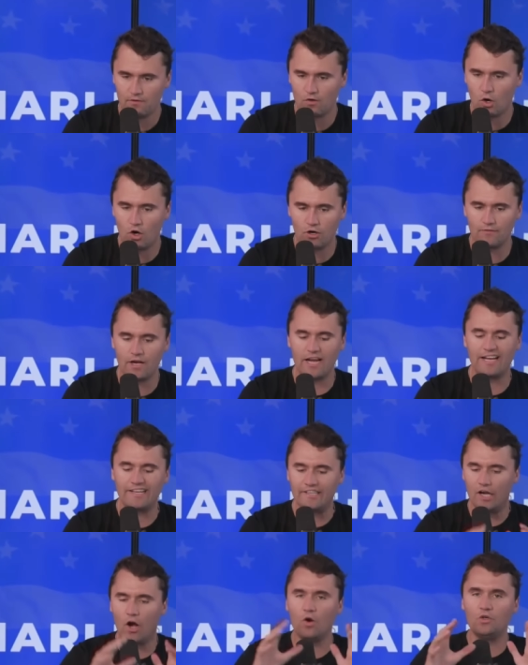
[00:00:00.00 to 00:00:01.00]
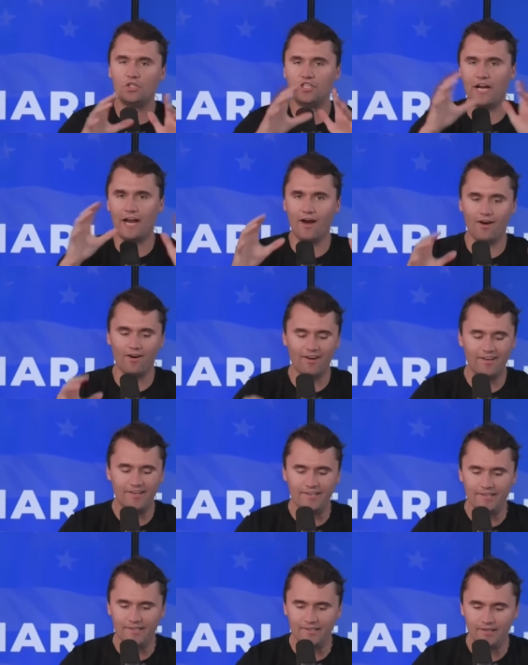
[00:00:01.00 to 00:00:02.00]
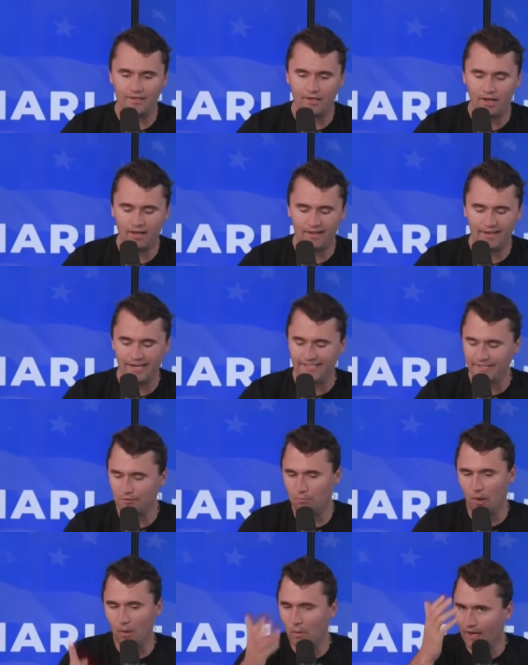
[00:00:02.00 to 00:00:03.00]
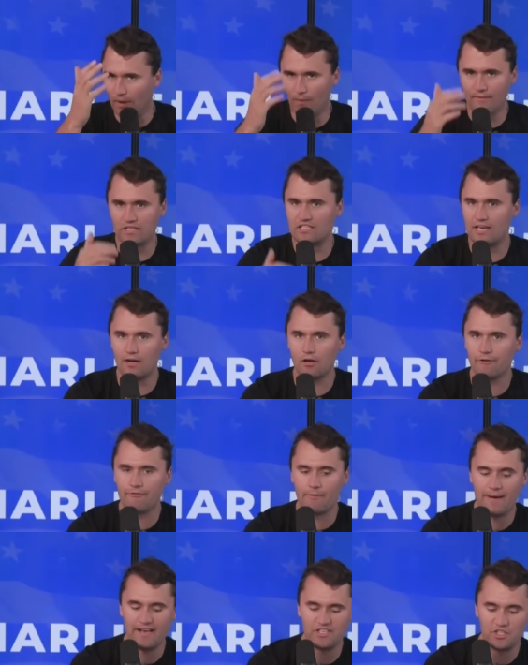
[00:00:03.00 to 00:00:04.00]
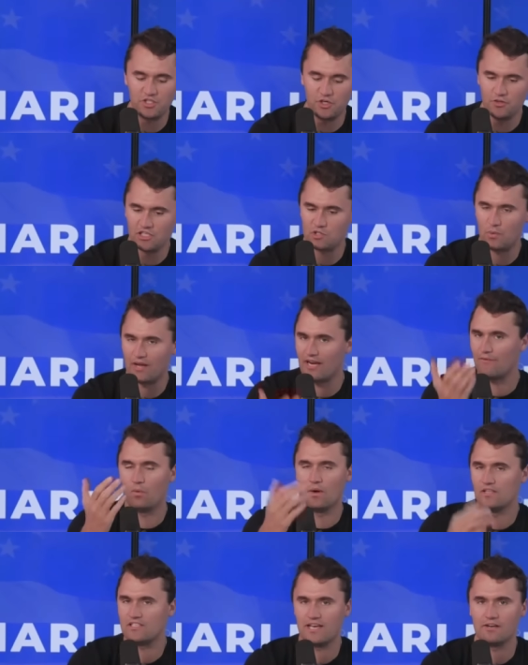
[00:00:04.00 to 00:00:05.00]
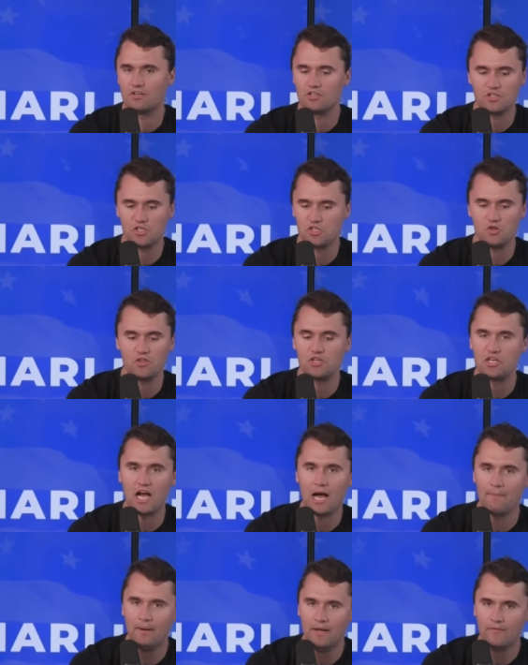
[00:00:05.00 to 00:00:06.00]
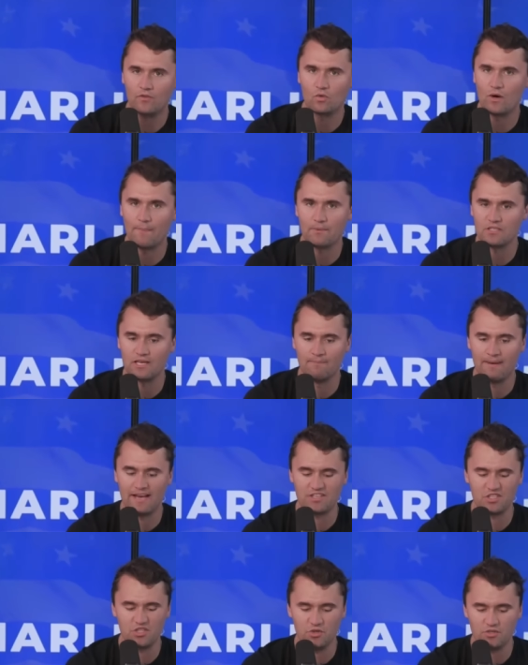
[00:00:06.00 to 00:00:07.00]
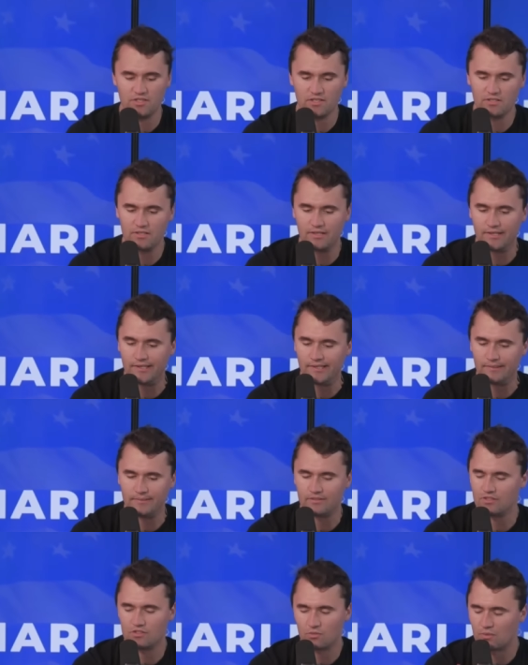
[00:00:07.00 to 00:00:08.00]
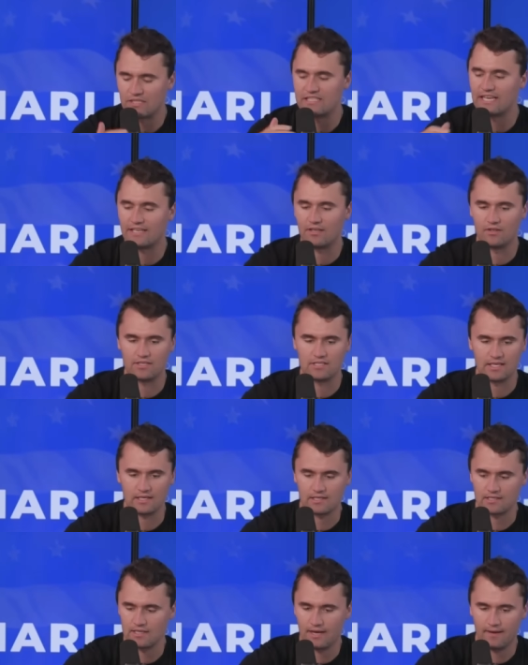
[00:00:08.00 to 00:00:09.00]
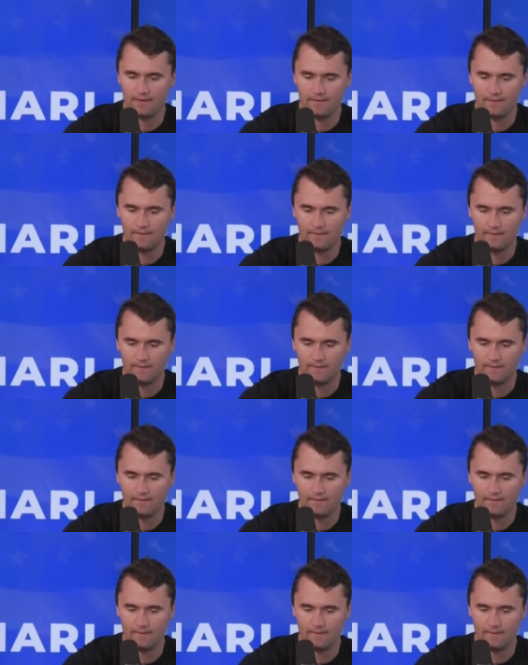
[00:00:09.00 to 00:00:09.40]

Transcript: Have you ever heard of a co-chair? At this point, why do we have a senator from Massachusetts? We could have one senator just do the job to represent Massachusetts. This is a ridiculous thing to say.